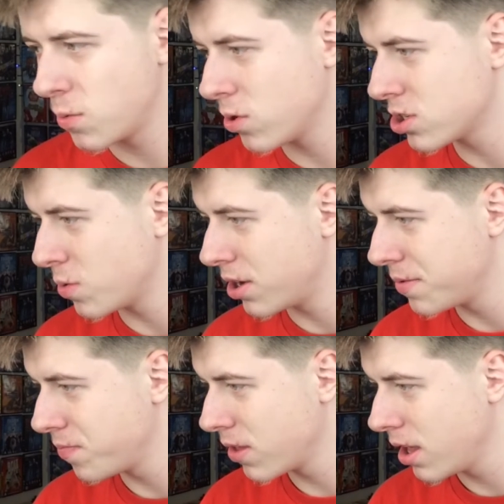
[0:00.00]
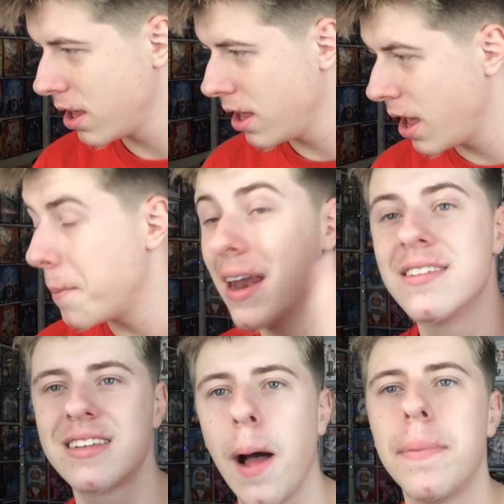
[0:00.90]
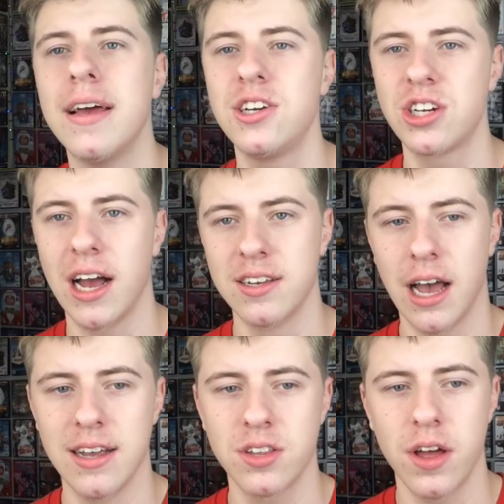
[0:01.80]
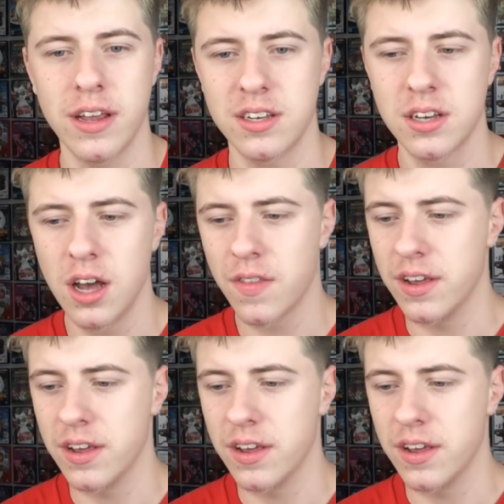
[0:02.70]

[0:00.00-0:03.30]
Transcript: what's the word? Been established as like this